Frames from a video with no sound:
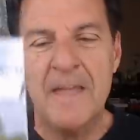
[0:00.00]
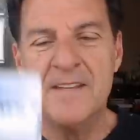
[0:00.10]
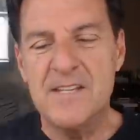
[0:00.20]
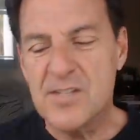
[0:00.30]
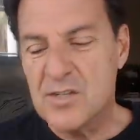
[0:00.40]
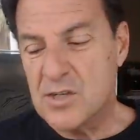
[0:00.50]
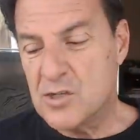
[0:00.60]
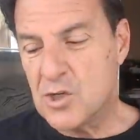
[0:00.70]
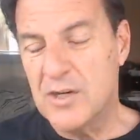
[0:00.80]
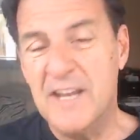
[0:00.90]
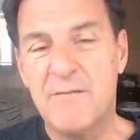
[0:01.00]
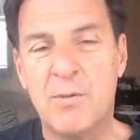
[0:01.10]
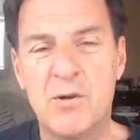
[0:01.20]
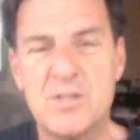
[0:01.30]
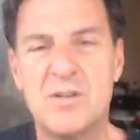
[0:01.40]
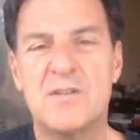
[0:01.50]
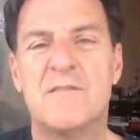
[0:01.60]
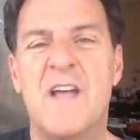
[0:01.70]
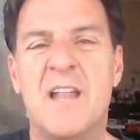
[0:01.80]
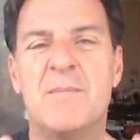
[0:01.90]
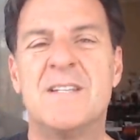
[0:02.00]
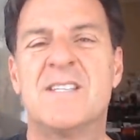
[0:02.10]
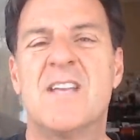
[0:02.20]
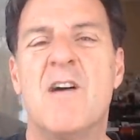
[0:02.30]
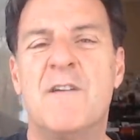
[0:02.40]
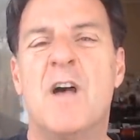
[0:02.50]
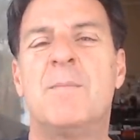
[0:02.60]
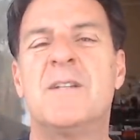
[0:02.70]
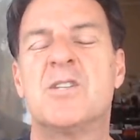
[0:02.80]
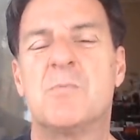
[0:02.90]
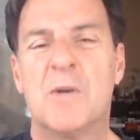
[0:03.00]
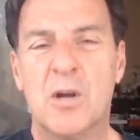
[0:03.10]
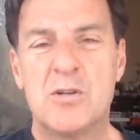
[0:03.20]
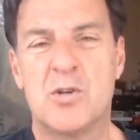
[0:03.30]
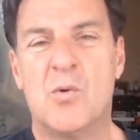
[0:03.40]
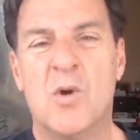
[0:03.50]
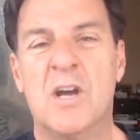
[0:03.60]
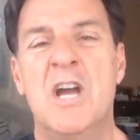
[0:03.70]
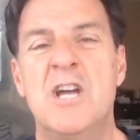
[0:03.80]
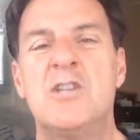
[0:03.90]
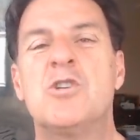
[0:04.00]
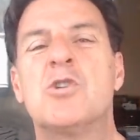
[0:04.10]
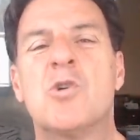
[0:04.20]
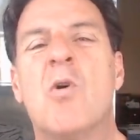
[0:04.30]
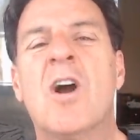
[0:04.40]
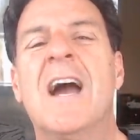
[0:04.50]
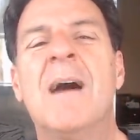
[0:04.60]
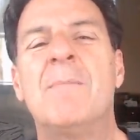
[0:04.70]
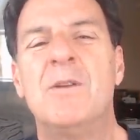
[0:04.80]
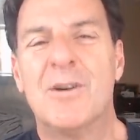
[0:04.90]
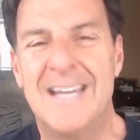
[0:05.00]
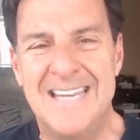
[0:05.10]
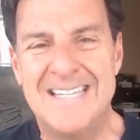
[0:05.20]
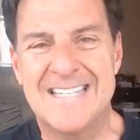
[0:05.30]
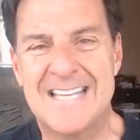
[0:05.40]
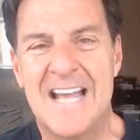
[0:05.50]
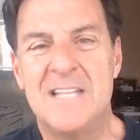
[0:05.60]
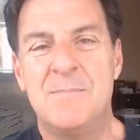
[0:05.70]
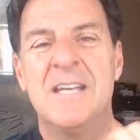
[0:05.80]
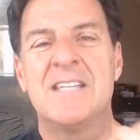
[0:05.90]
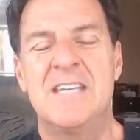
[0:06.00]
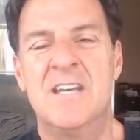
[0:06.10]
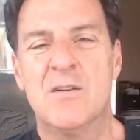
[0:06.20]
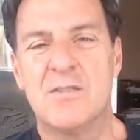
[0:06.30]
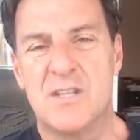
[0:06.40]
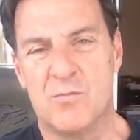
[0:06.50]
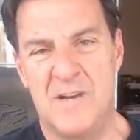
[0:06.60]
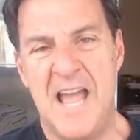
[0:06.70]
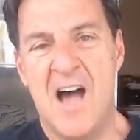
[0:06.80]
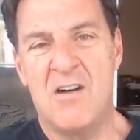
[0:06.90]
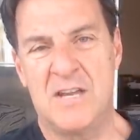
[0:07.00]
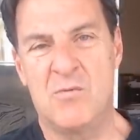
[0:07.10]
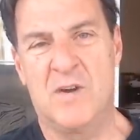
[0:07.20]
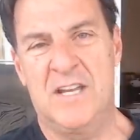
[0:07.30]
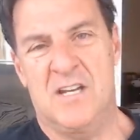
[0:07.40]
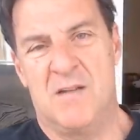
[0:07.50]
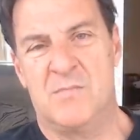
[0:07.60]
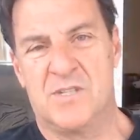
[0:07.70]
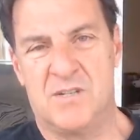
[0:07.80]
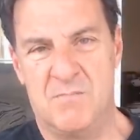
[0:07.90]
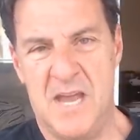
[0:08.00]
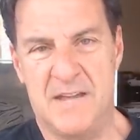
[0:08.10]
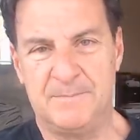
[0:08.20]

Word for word: This is a journey of personal development, self-help, and spiritual work to shore up your insides, because here's the reality when it comes to men.